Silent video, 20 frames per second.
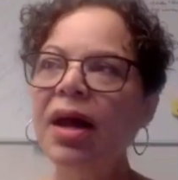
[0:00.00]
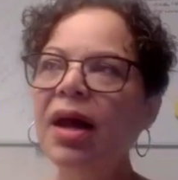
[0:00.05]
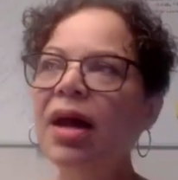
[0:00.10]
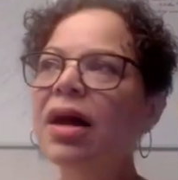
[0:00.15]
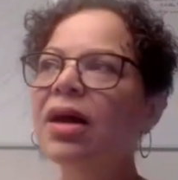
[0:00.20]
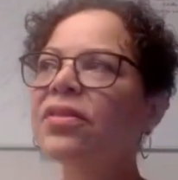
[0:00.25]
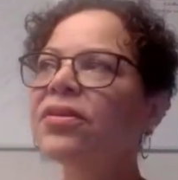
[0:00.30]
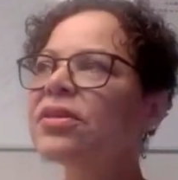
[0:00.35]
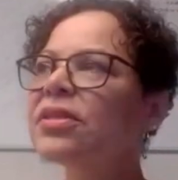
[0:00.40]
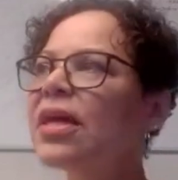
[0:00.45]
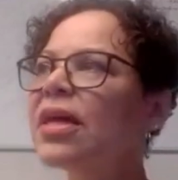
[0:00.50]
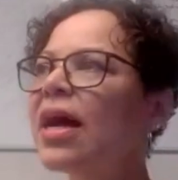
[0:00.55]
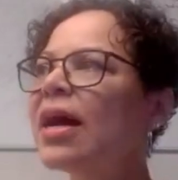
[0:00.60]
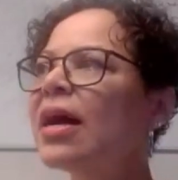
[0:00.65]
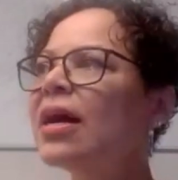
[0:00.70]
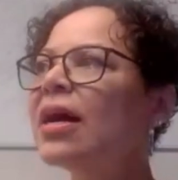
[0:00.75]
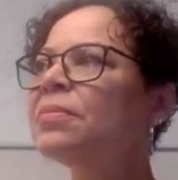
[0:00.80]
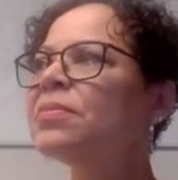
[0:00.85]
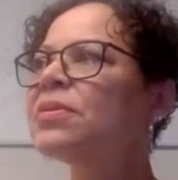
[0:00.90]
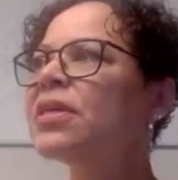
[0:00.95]
Other
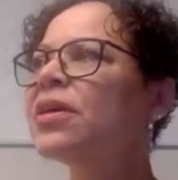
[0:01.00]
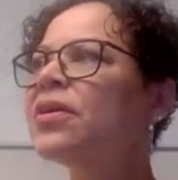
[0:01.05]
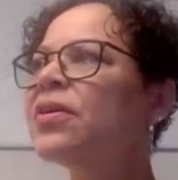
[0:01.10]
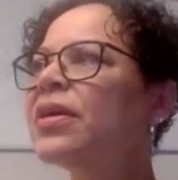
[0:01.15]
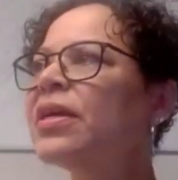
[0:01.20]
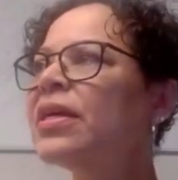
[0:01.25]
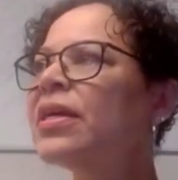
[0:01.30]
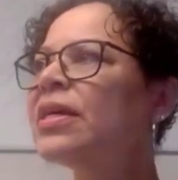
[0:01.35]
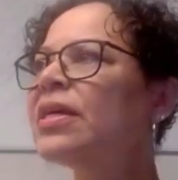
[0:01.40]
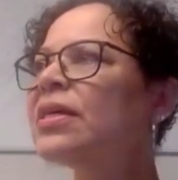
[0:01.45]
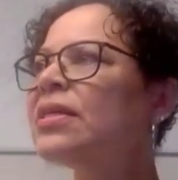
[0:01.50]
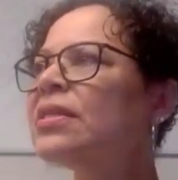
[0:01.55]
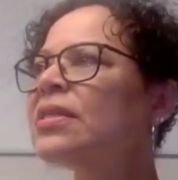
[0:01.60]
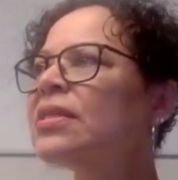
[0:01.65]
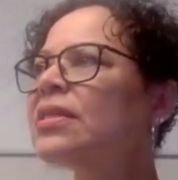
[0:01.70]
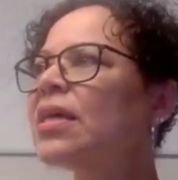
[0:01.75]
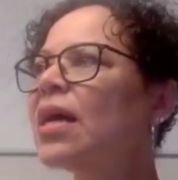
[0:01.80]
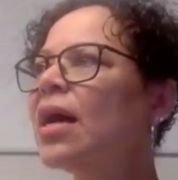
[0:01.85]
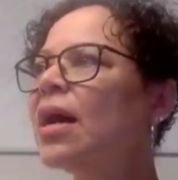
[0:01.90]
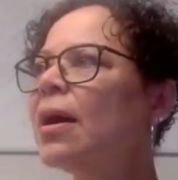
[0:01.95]
times there
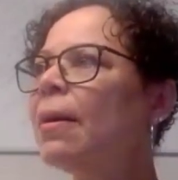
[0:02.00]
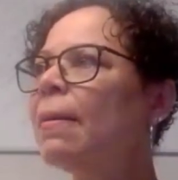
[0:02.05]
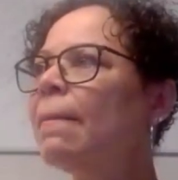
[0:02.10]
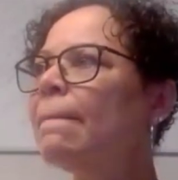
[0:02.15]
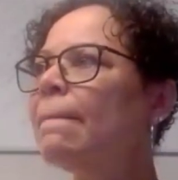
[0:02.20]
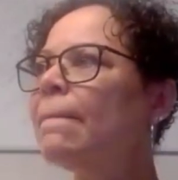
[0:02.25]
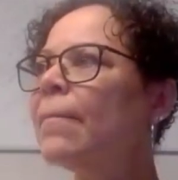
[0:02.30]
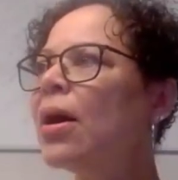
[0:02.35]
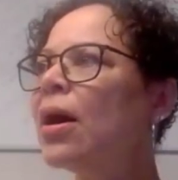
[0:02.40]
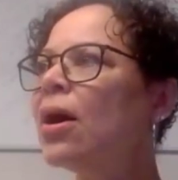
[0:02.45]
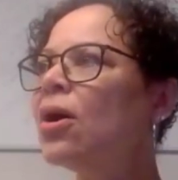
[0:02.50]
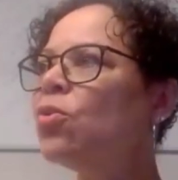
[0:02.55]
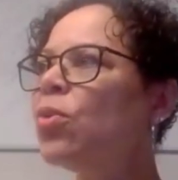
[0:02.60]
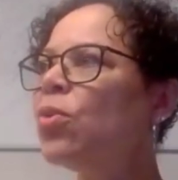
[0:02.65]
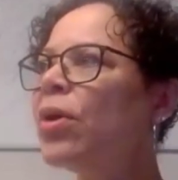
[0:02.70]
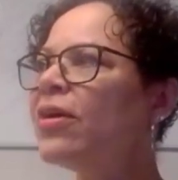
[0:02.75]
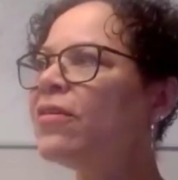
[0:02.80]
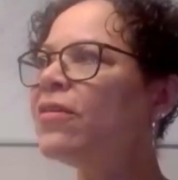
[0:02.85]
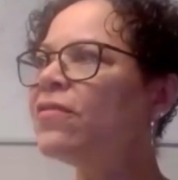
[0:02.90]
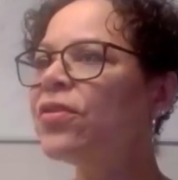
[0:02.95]
is a
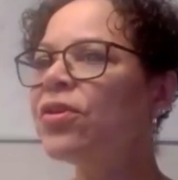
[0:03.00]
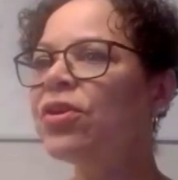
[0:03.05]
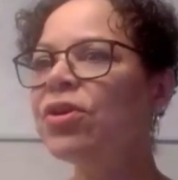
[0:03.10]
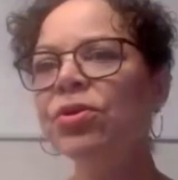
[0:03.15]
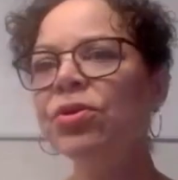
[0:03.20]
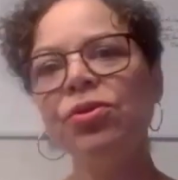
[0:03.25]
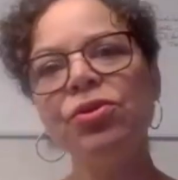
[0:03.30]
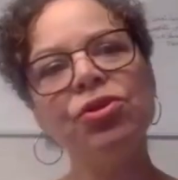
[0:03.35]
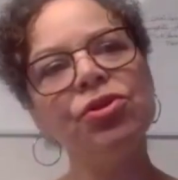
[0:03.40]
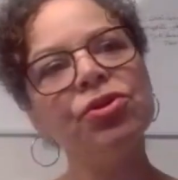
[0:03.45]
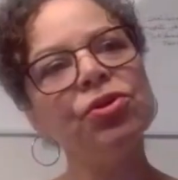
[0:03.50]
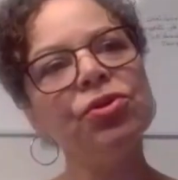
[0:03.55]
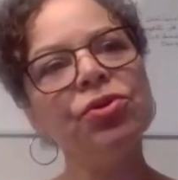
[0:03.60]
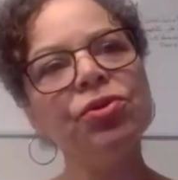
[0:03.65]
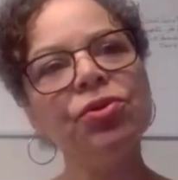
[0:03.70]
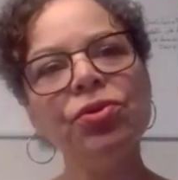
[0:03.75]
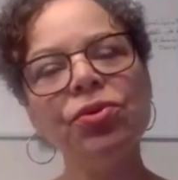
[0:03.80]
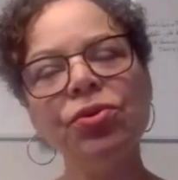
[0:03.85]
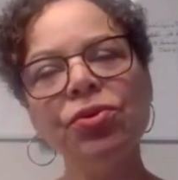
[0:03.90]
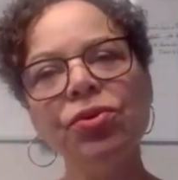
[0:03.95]
way for you
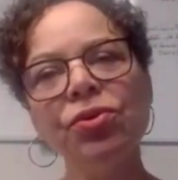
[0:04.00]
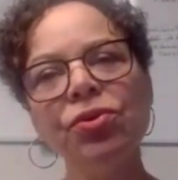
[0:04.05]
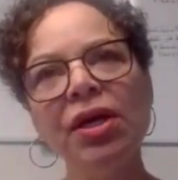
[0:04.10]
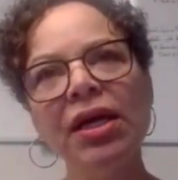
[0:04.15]
to